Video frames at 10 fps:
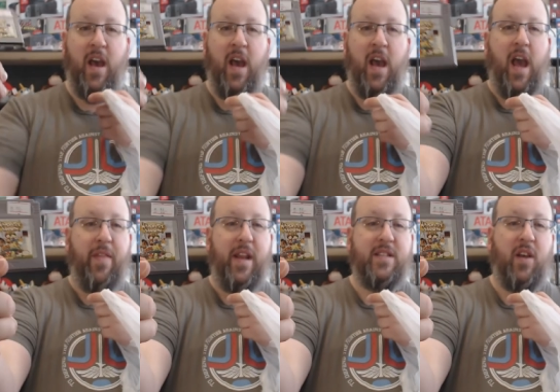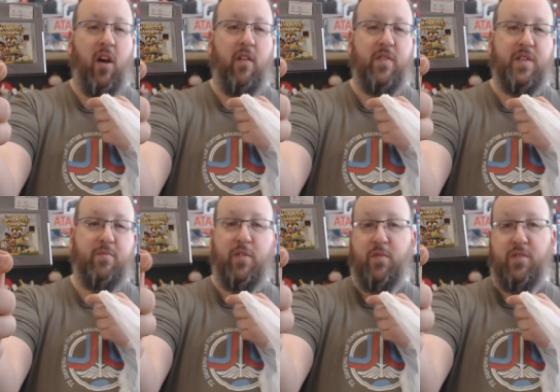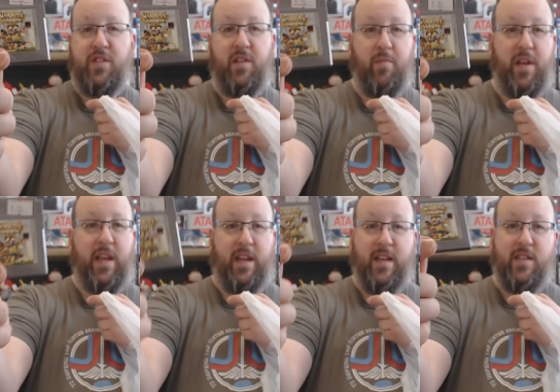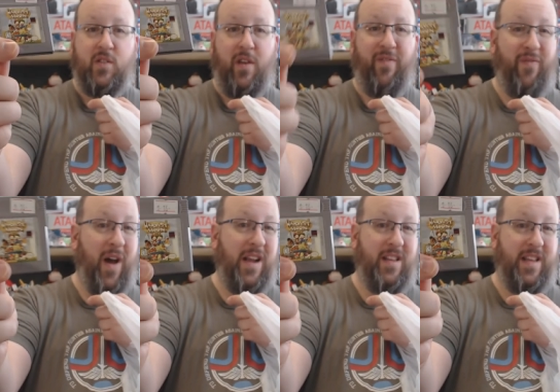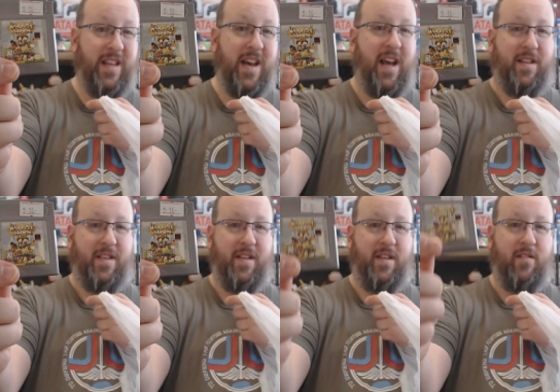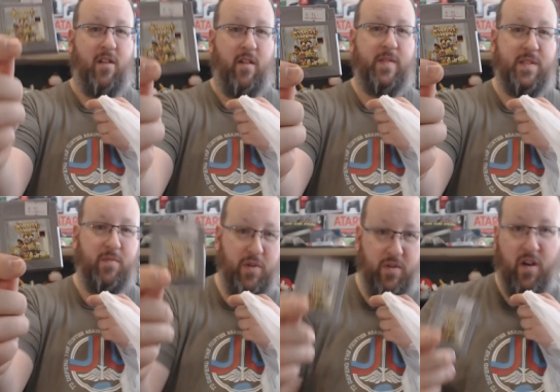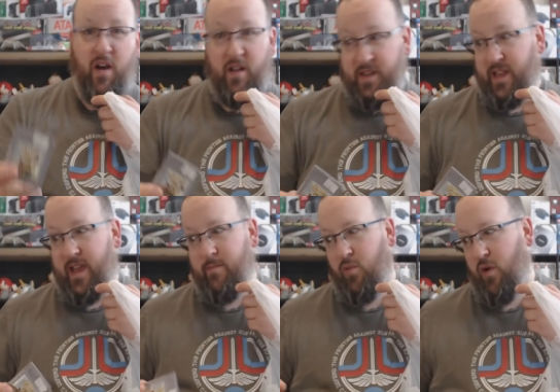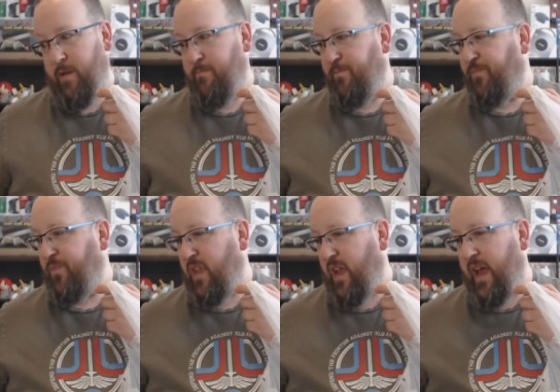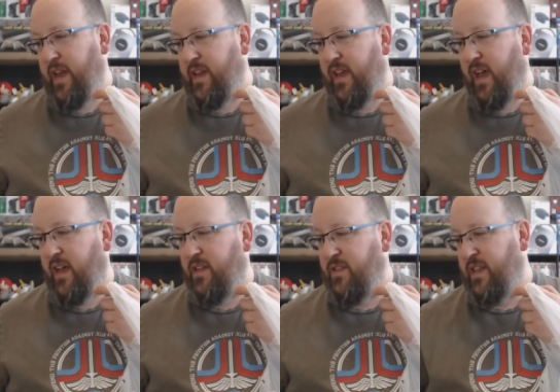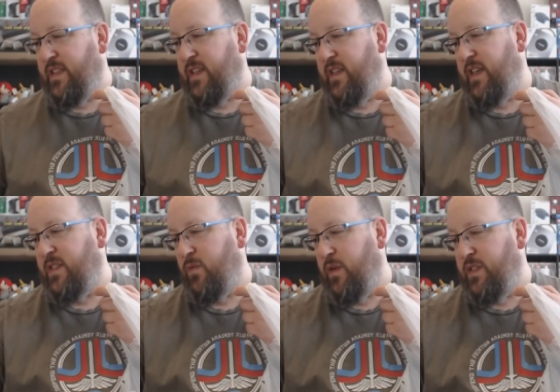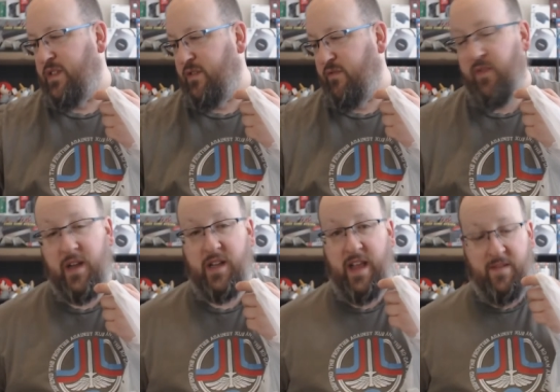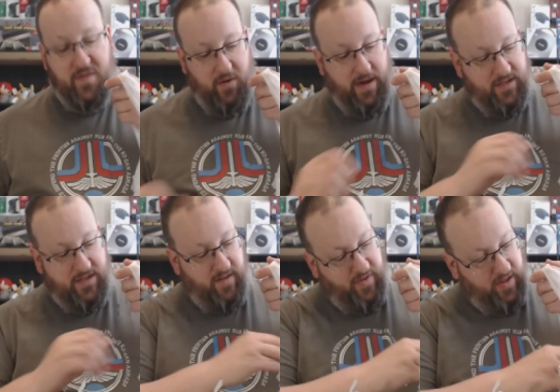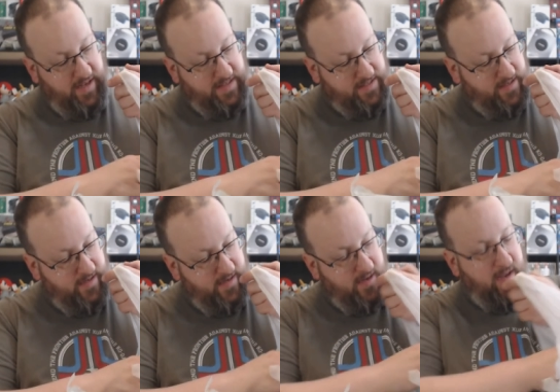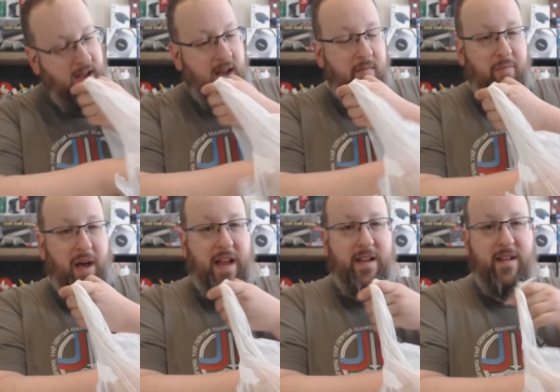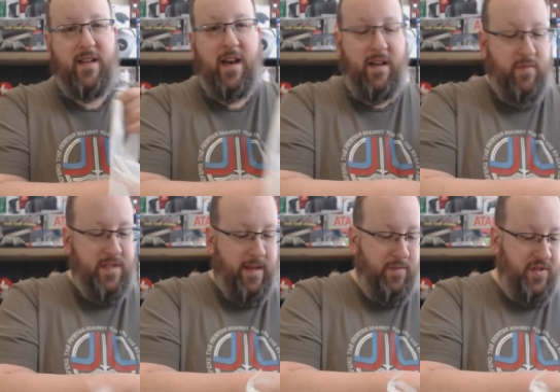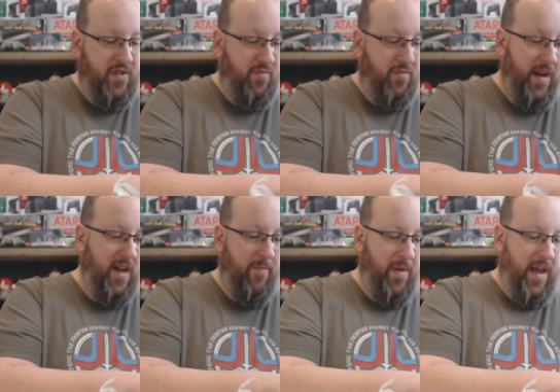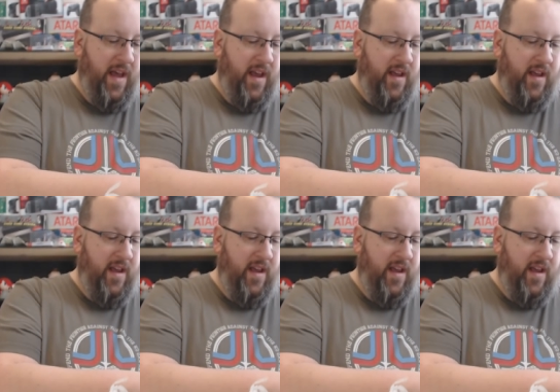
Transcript: and that is Harvest Moon GB. So I finally got Harvest Moon on the Game Boy, and uh, that's a nice one to finally have scratched off the list. But I was able to pick up a